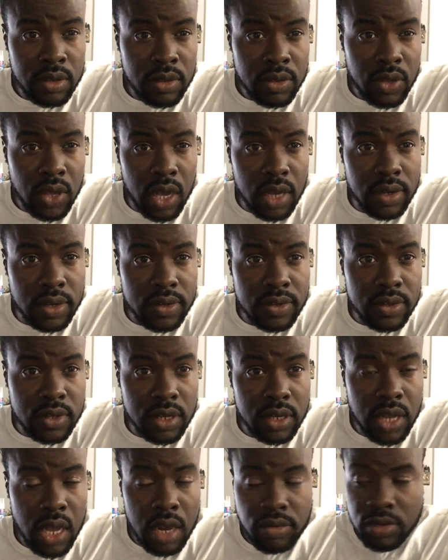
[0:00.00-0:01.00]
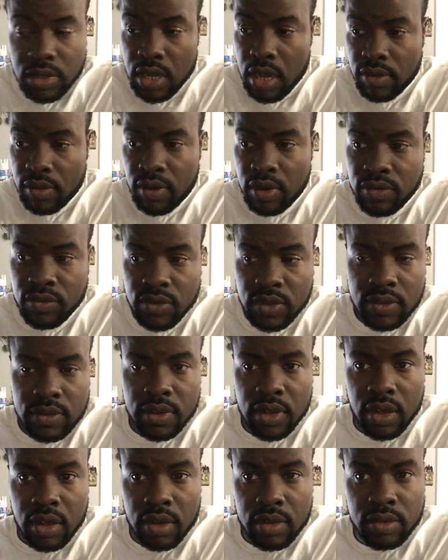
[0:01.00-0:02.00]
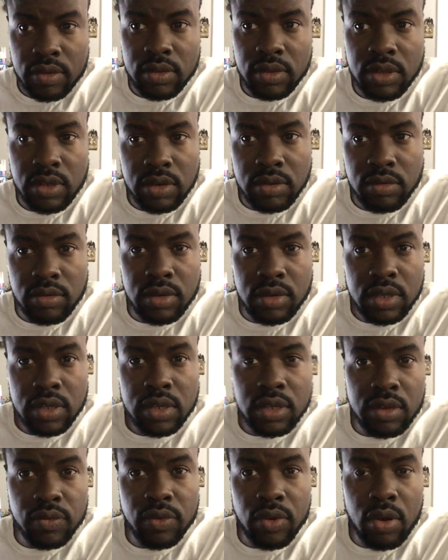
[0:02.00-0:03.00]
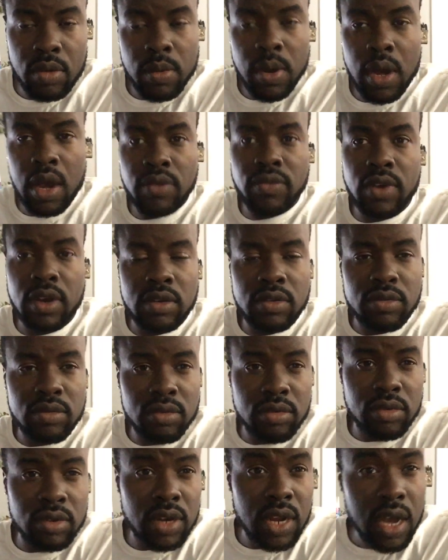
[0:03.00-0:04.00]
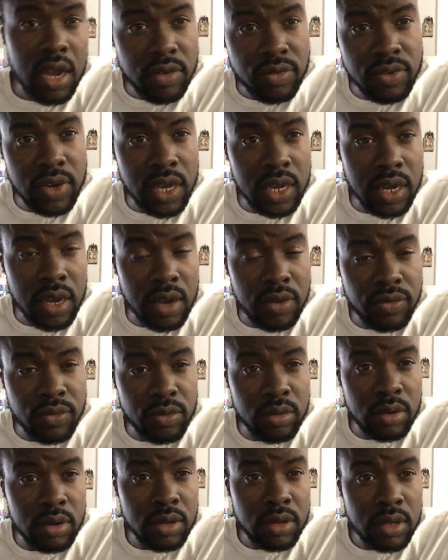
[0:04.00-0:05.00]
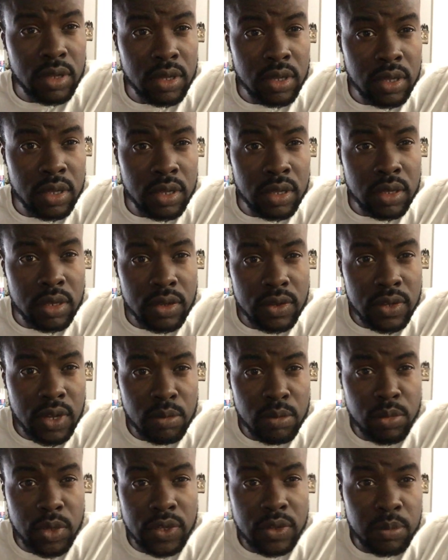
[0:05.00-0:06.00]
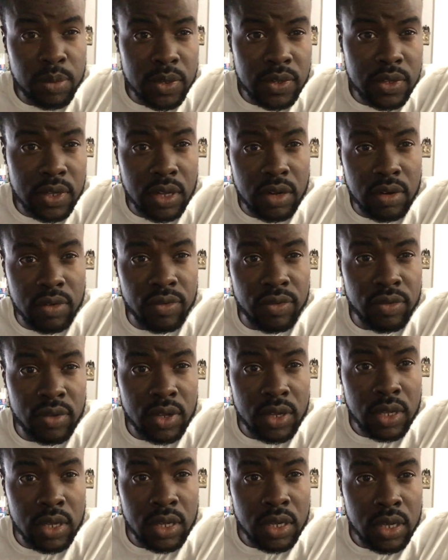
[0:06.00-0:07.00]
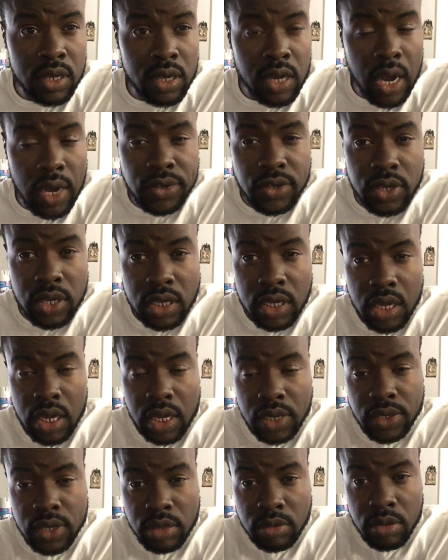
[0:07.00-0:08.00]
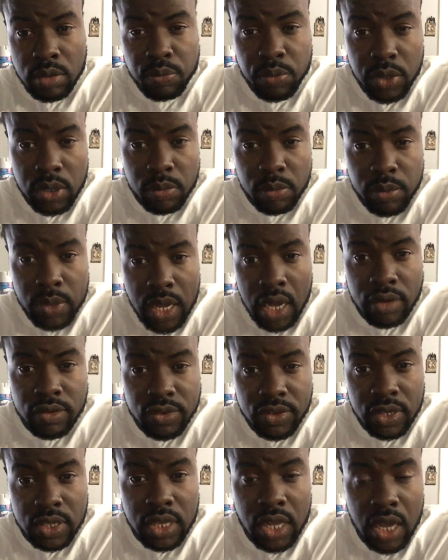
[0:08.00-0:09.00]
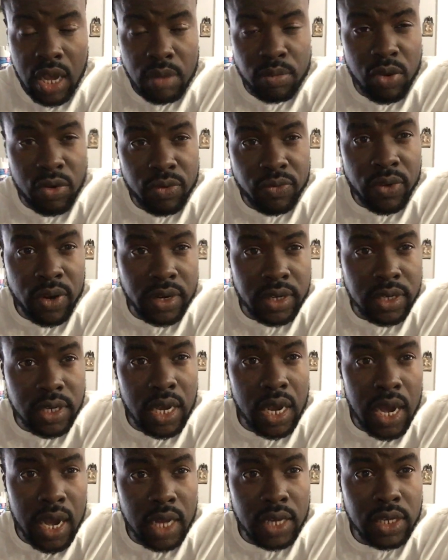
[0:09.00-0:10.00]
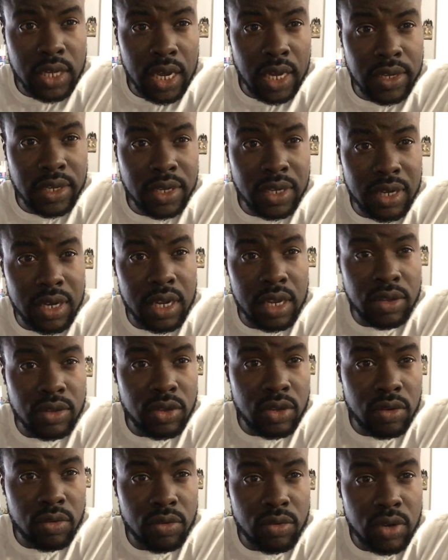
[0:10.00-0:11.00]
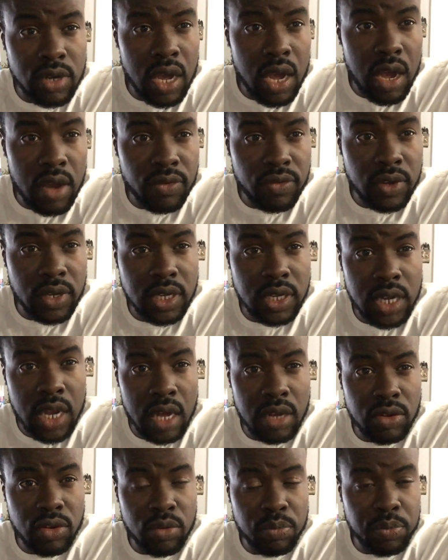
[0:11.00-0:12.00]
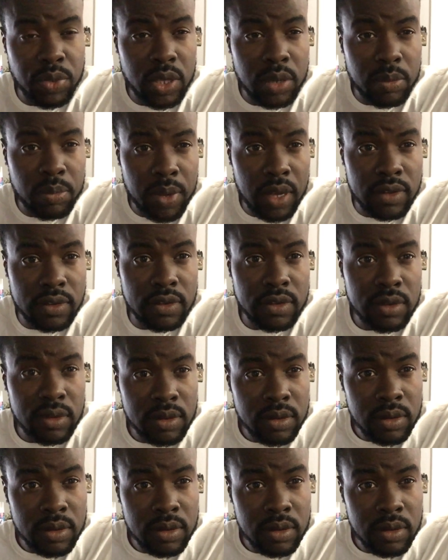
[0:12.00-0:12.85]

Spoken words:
You understand? You already have a visa. You don't really need to come off and just run off like a fool. You just mess up yourself. And then the people always talk about foreign art because you run off and you don't have no papers.